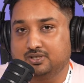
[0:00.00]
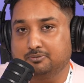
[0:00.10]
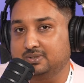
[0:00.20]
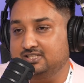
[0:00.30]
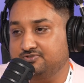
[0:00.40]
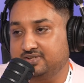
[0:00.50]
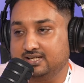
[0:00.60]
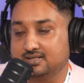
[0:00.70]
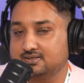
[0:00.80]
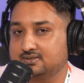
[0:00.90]
the best way
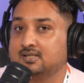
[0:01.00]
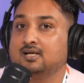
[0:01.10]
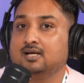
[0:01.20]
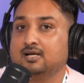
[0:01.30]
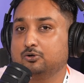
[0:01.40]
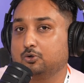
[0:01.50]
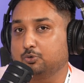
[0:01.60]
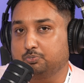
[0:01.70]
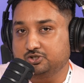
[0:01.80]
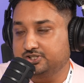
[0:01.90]
is go to
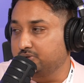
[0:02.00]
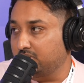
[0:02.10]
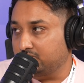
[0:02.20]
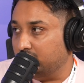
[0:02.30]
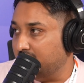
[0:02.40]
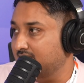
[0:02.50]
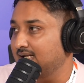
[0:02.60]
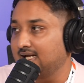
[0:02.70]
push.org,